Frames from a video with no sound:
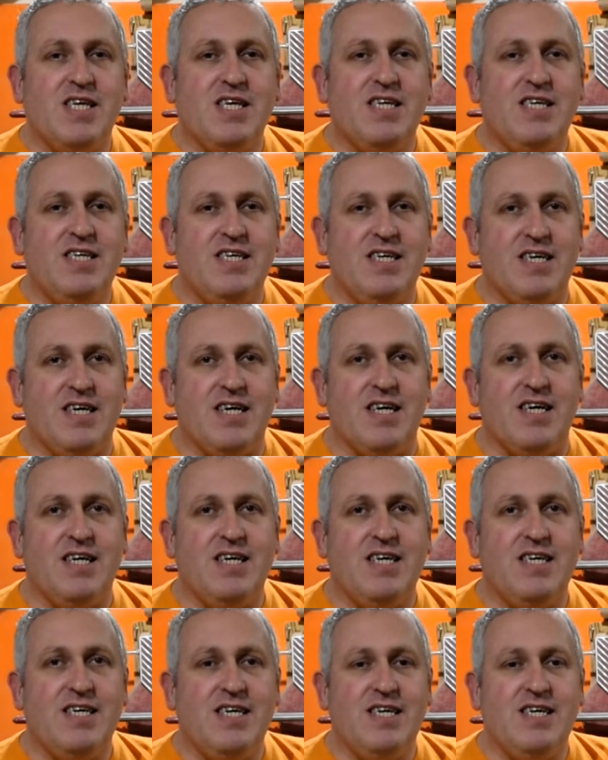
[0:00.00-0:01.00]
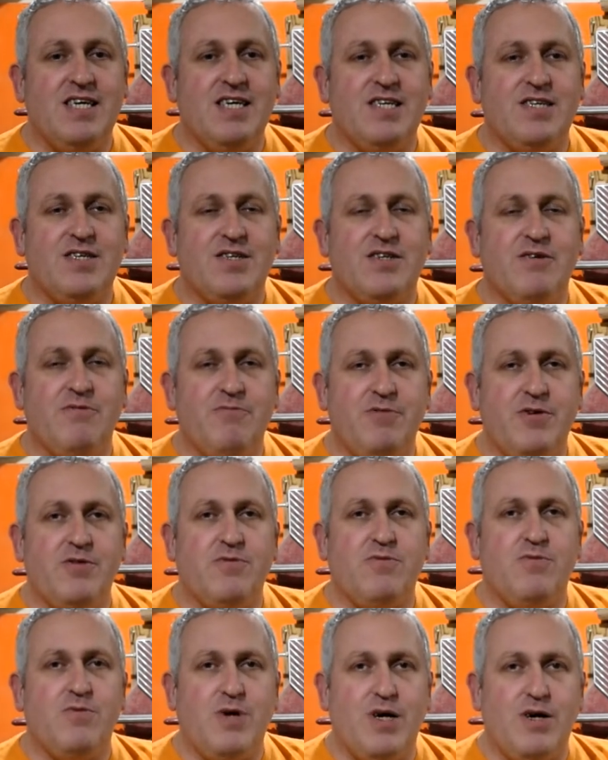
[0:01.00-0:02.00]
yeah, it's
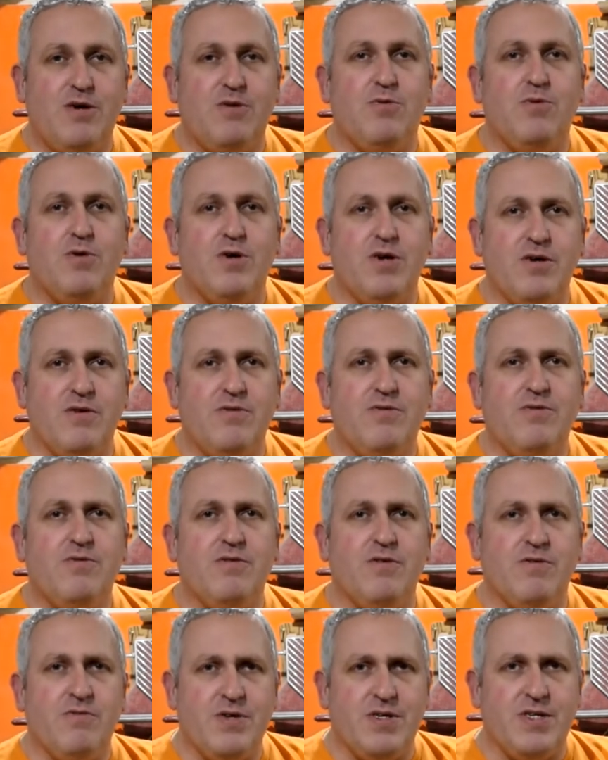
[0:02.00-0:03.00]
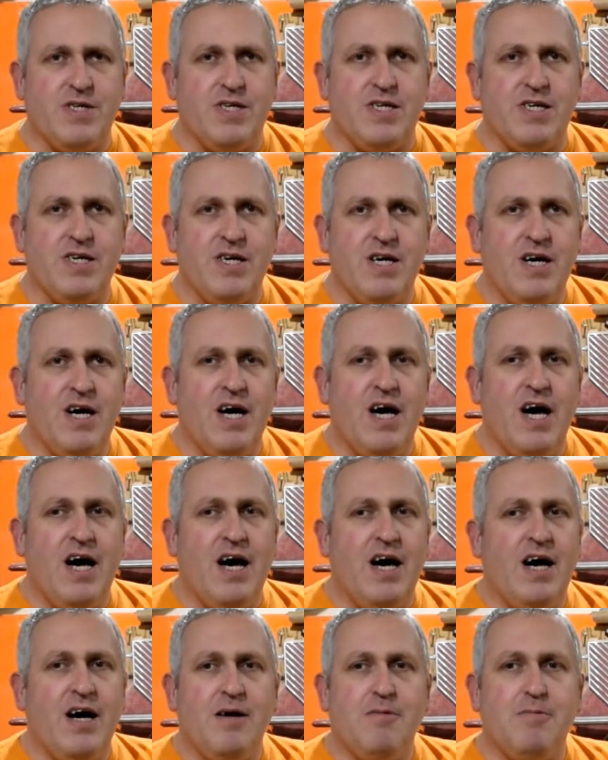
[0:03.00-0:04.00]
something well worth a visit
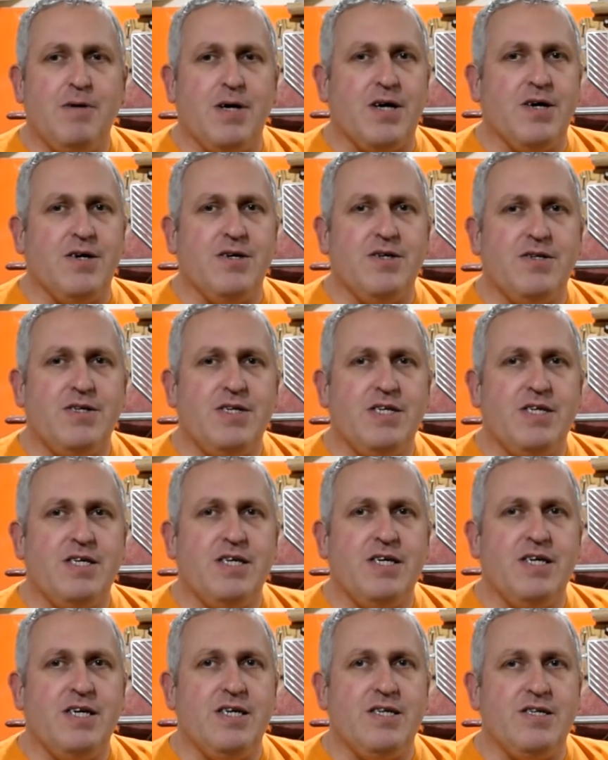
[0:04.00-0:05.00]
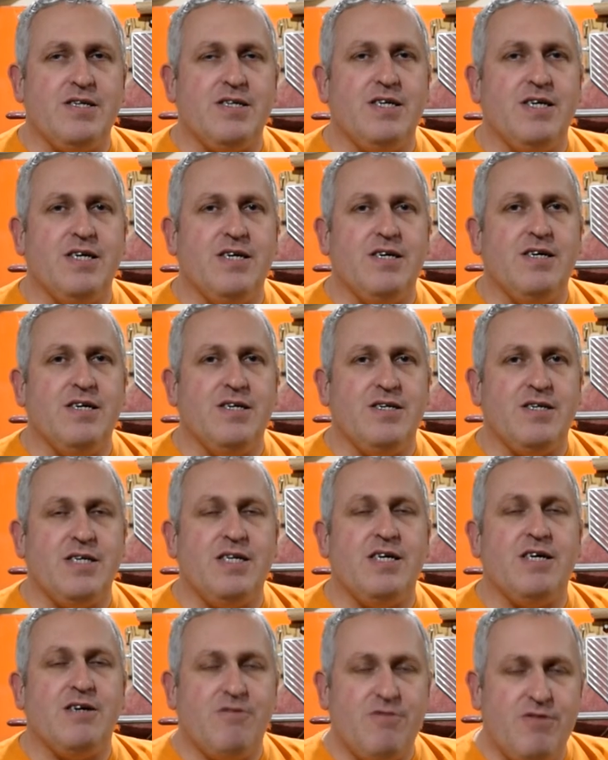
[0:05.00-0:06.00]
because it's an
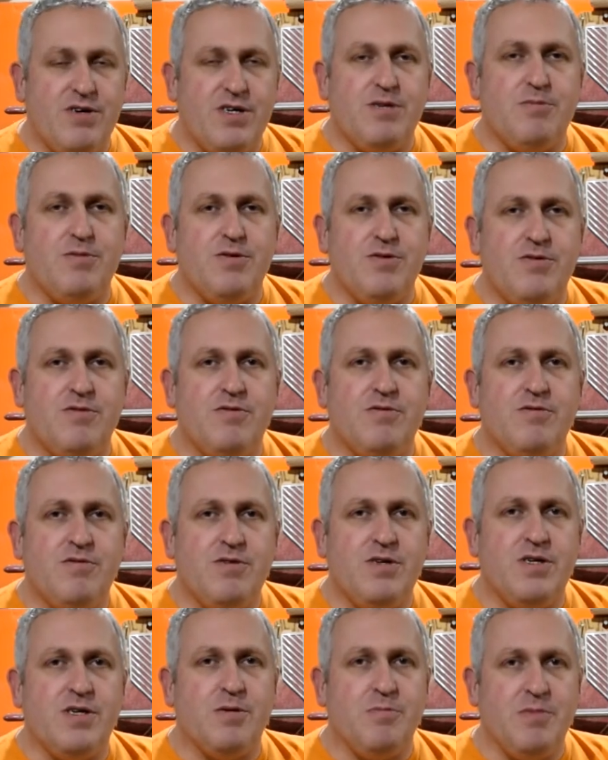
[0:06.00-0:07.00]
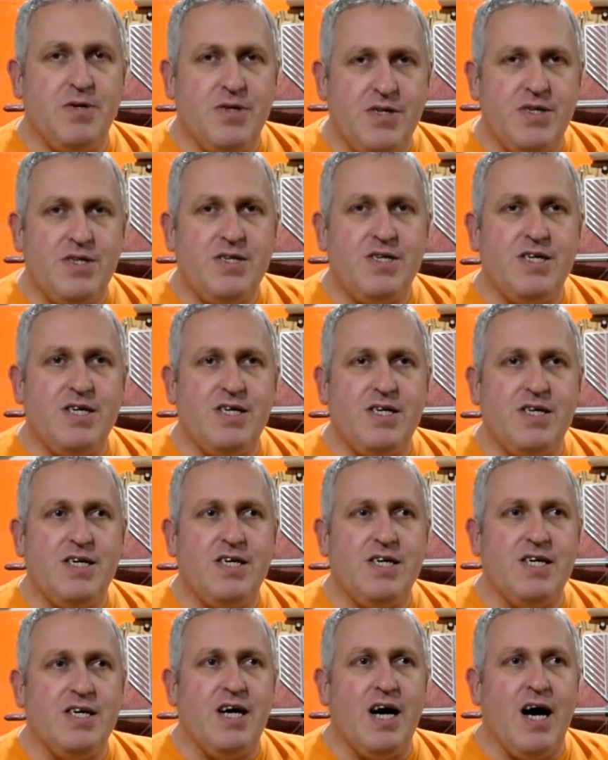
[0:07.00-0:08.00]
incredible community
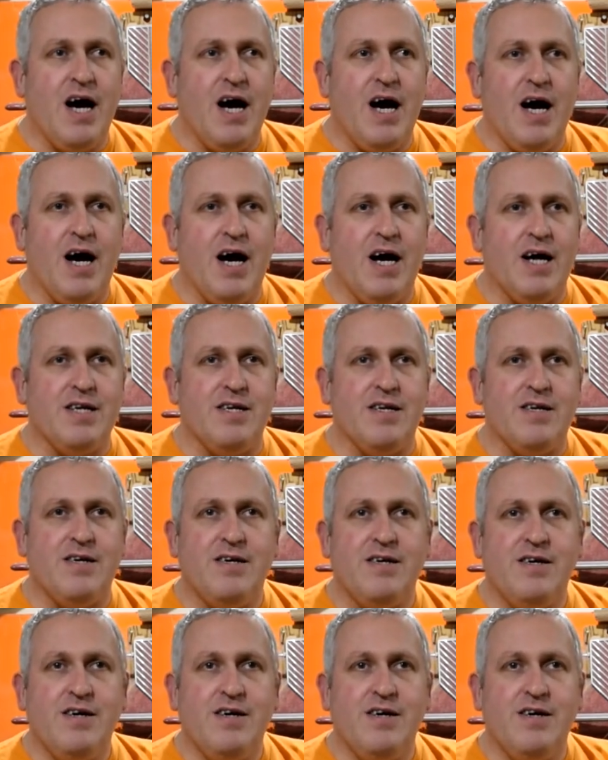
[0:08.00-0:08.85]
and